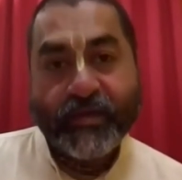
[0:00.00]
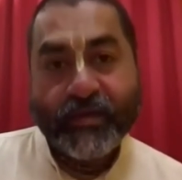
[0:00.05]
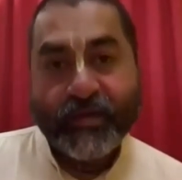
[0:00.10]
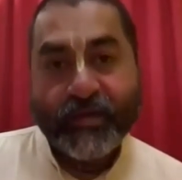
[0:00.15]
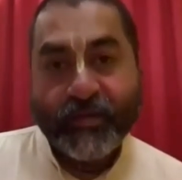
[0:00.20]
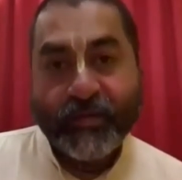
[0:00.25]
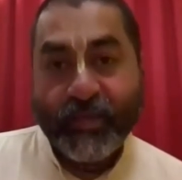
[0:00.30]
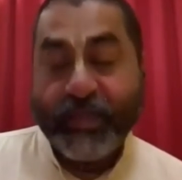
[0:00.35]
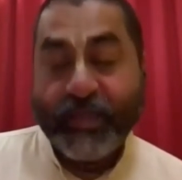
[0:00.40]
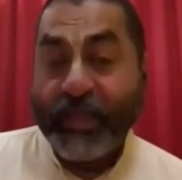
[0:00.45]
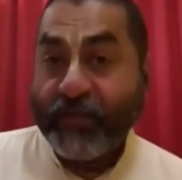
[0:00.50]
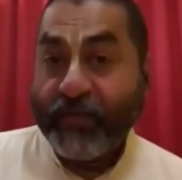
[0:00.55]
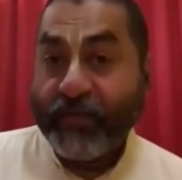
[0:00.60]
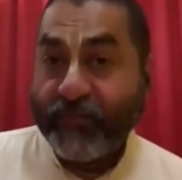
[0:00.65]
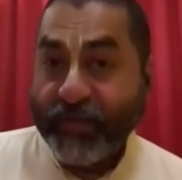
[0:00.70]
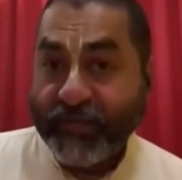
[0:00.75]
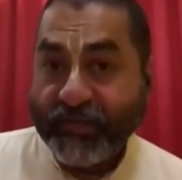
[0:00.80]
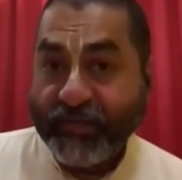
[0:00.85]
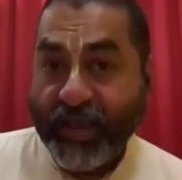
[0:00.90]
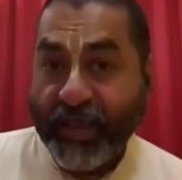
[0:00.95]
But then
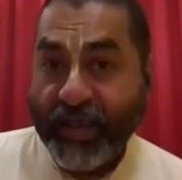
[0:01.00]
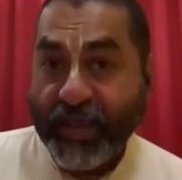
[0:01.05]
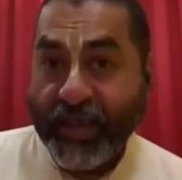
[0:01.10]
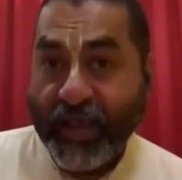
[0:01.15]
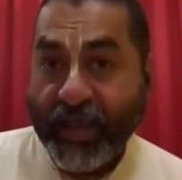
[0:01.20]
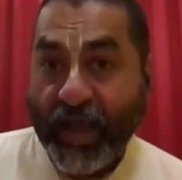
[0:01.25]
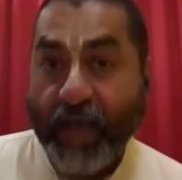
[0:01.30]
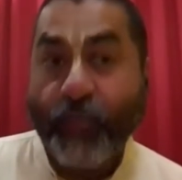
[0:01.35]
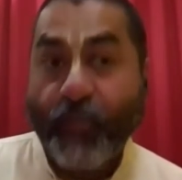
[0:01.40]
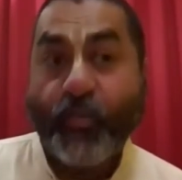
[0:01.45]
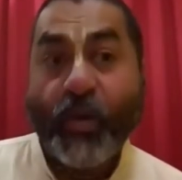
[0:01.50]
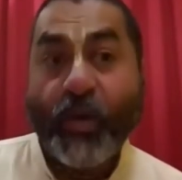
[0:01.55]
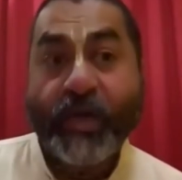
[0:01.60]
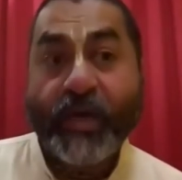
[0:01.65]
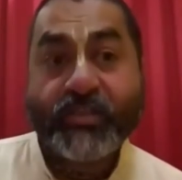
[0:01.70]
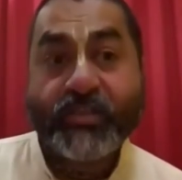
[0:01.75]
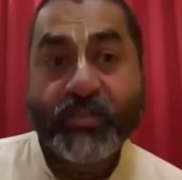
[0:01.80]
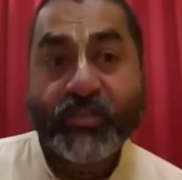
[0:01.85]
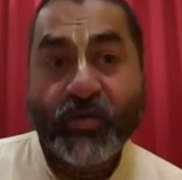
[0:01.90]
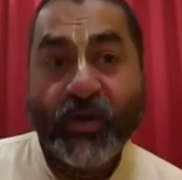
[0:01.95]
we say, "I worked
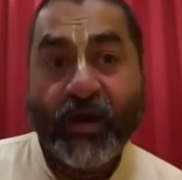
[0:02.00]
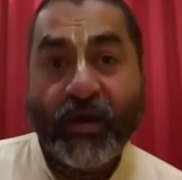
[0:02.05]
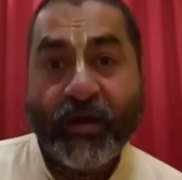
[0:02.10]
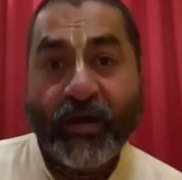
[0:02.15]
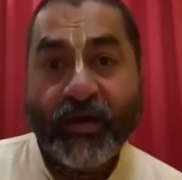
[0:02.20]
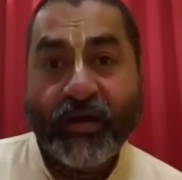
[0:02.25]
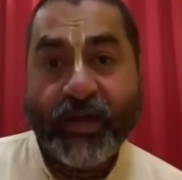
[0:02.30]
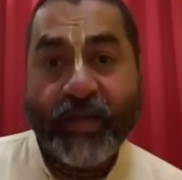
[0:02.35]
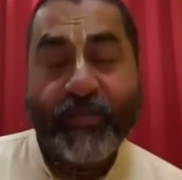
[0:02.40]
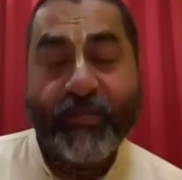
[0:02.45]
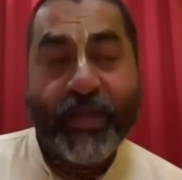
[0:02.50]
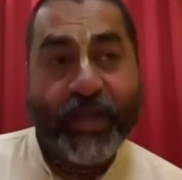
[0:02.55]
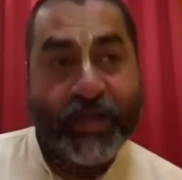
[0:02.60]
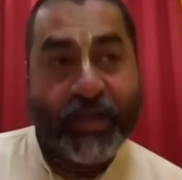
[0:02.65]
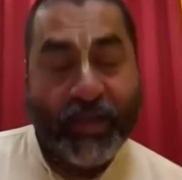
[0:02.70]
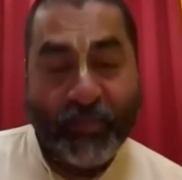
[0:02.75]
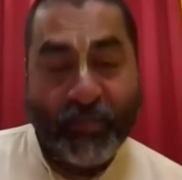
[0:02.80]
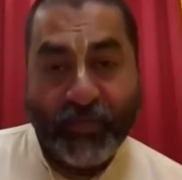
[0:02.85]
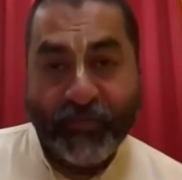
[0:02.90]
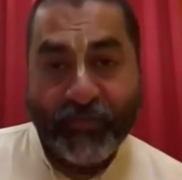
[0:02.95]
so hard, I made a
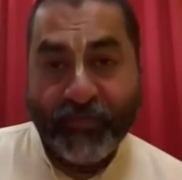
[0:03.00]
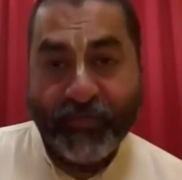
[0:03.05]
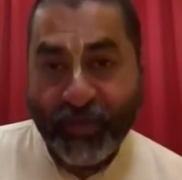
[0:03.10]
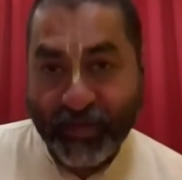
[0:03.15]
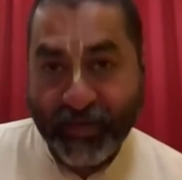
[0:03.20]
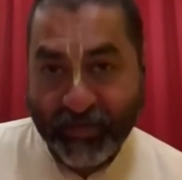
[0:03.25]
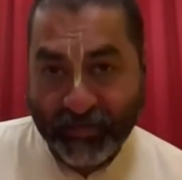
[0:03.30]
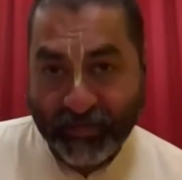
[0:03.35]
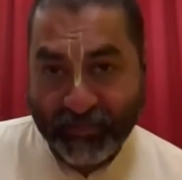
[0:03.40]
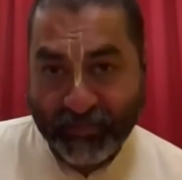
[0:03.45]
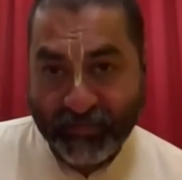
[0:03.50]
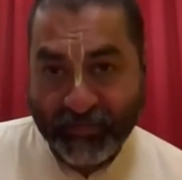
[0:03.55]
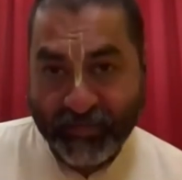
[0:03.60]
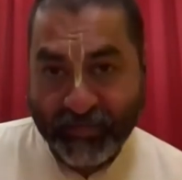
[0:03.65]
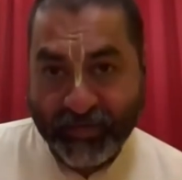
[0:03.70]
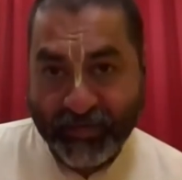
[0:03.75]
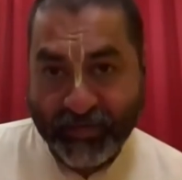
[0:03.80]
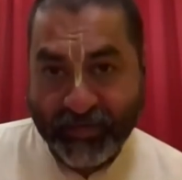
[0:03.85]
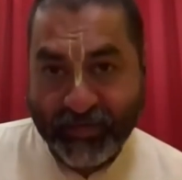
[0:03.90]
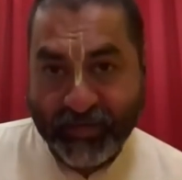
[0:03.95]
cup of kheer."
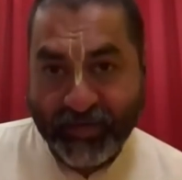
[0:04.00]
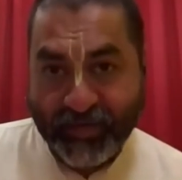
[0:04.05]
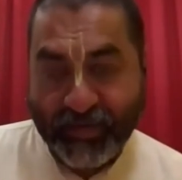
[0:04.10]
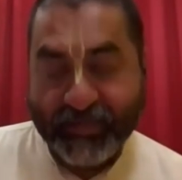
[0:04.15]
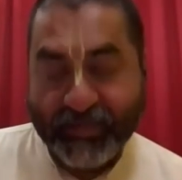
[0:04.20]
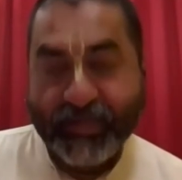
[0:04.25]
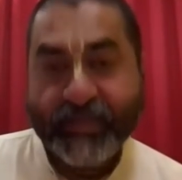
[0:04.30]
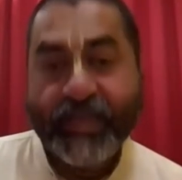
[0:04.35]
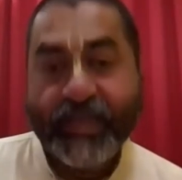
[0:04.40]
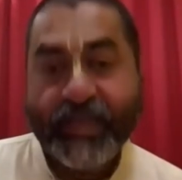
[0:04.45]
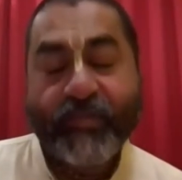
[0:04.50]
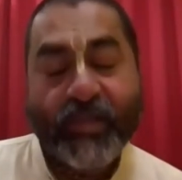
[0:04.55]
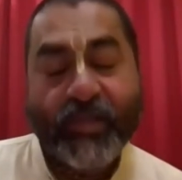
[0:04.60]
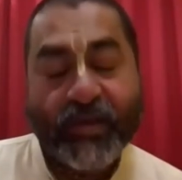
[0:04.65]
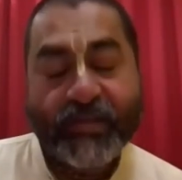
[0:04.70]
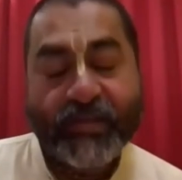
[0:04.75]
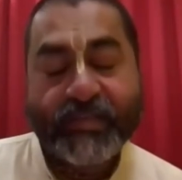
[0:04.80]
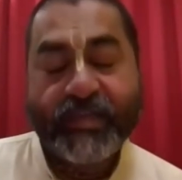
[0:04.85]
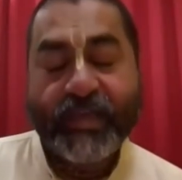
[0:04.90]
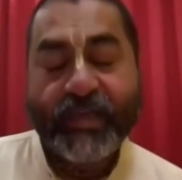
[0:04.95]
He says, "I'm
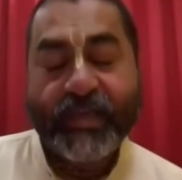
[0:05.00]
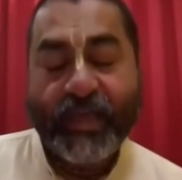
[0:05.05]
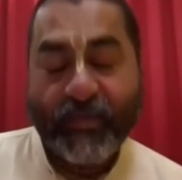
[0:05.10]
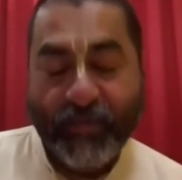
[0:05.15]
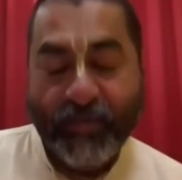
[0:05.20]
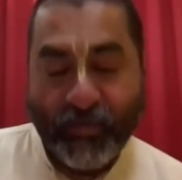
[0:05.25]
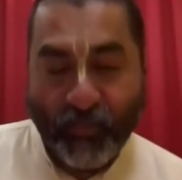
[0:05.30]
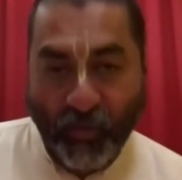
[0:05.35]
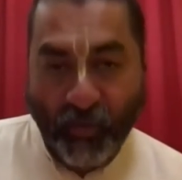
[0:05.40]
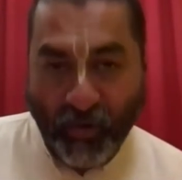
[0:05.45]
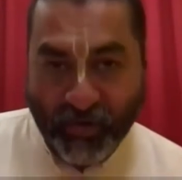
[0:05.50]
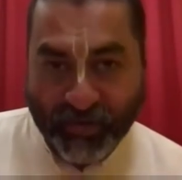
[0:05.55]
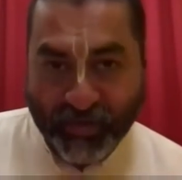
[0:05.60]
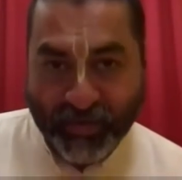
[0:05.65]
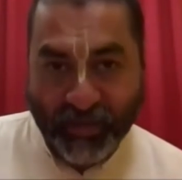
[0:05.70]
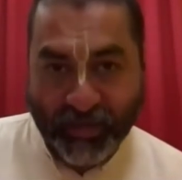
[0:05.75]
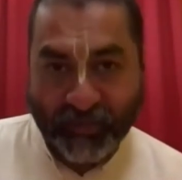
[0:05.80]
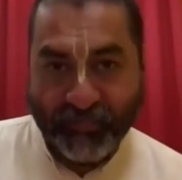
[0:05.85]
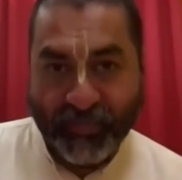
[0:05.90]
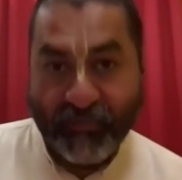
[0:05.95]
thirsty, give me
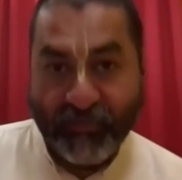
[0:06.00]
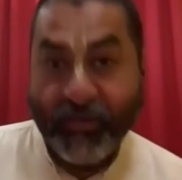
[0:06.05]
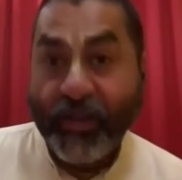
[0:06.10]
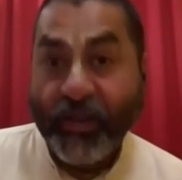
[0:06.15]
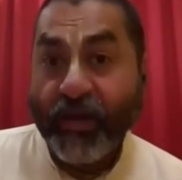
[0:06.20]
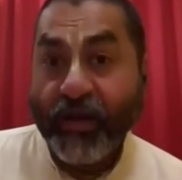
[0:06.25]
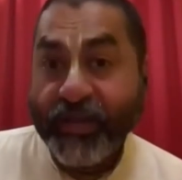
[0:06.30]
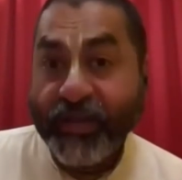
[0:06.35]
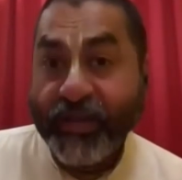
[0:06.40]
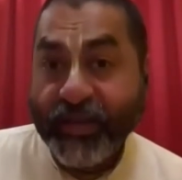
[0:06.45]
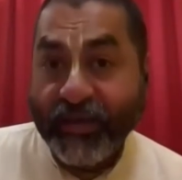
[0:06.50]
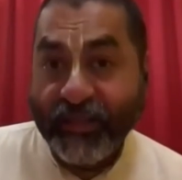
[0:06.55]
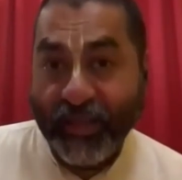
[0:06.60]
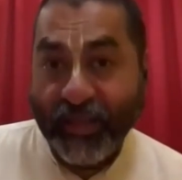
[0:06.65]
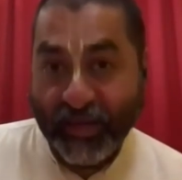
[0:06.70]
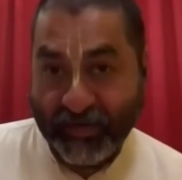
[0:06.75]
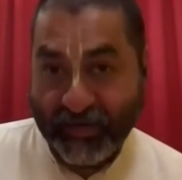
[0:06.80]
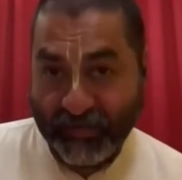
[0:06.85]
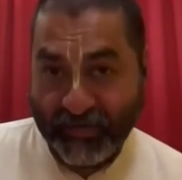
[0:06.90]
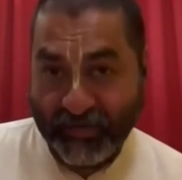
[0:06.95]
water." We can't hear
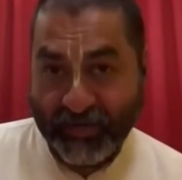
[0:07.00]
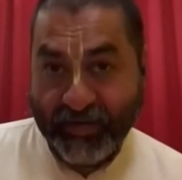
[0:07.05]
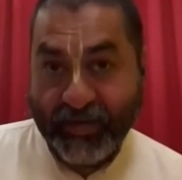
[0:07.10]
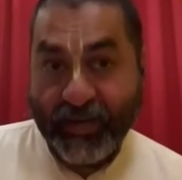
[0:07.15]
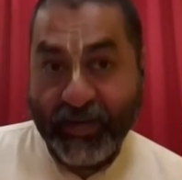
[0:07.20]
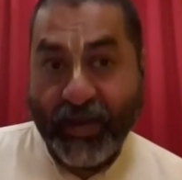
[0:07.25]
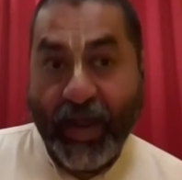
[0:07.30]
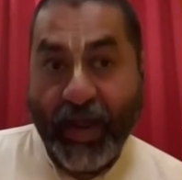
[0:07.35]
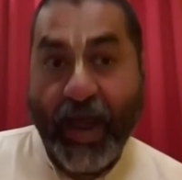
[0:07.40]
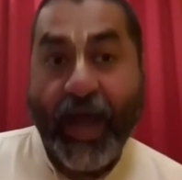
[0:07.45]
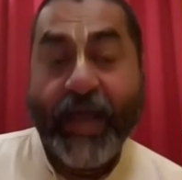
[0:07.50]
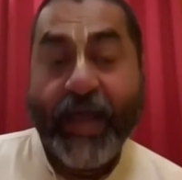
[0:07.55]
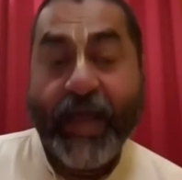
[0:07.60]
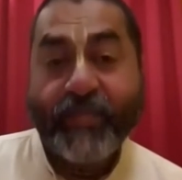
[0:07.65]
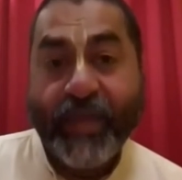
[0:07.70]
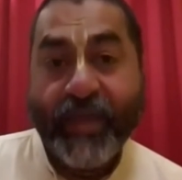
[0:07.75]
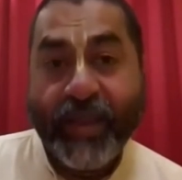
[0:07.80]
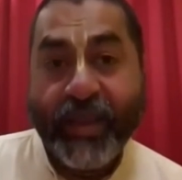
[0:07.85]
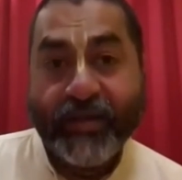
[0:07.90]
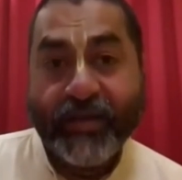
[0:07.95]
that. I
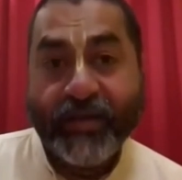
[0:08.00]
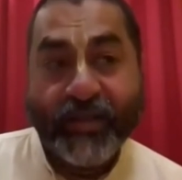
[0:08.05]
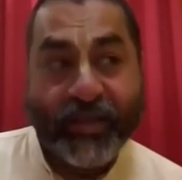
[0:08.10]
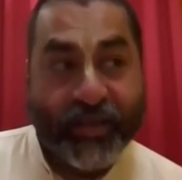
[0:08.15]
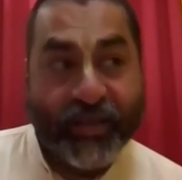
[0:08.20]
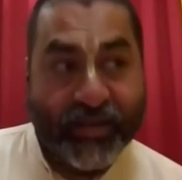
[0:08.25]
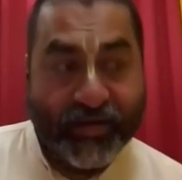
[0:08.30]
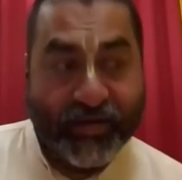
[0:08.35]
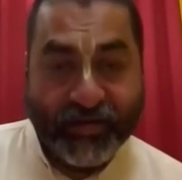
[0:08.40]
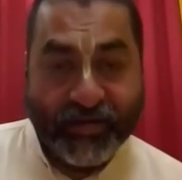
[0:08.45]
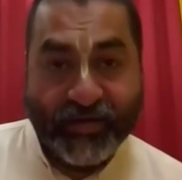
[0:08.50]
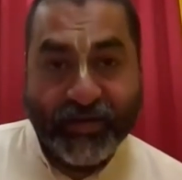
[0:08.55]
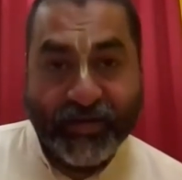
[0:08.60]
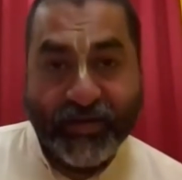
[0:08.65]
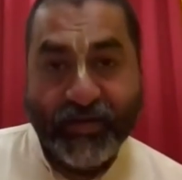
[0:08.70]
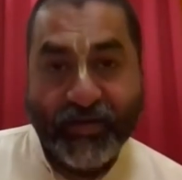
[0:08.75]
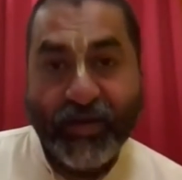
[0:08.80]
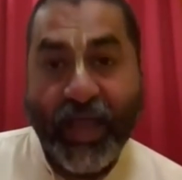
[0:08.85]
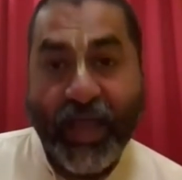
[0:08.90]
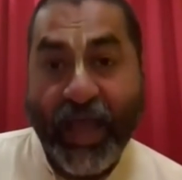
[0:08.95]
made kheer,
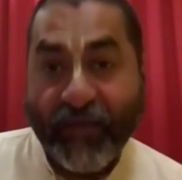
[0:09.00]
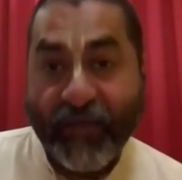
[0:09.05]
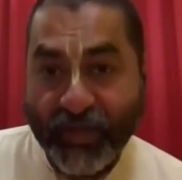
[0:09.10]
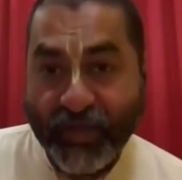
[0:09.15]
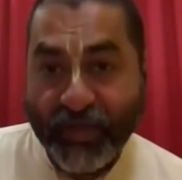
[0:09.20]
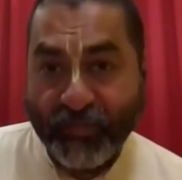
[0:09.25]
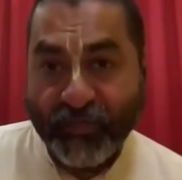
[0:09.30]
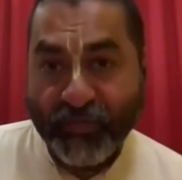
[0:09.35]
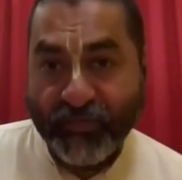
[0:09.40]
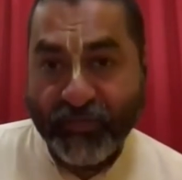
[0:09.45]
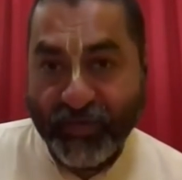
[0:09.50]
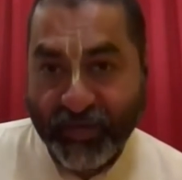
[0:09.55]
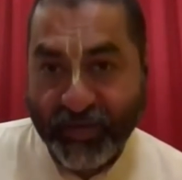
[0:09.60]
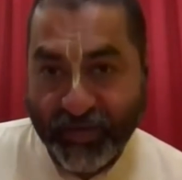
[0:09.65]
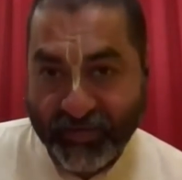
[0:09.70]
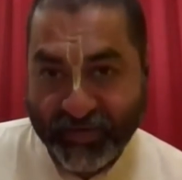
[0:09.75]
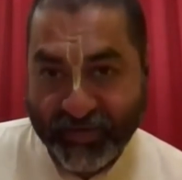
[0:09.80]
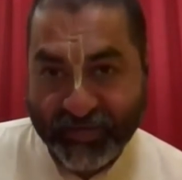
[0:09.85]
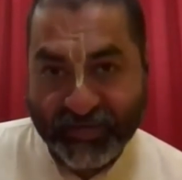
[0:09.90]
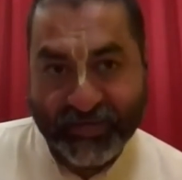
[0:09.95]
have a cup of
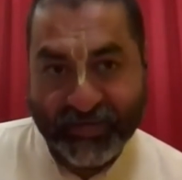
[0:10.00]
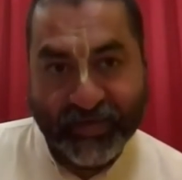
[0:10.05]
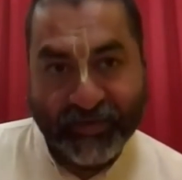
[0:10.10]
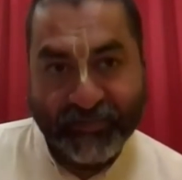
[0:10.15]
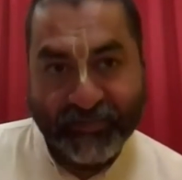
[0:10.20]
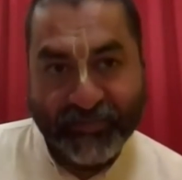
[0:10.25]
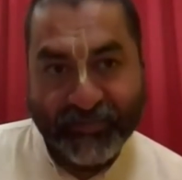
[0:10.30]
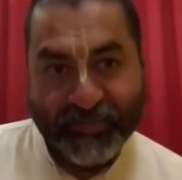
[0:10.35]
kheer instead.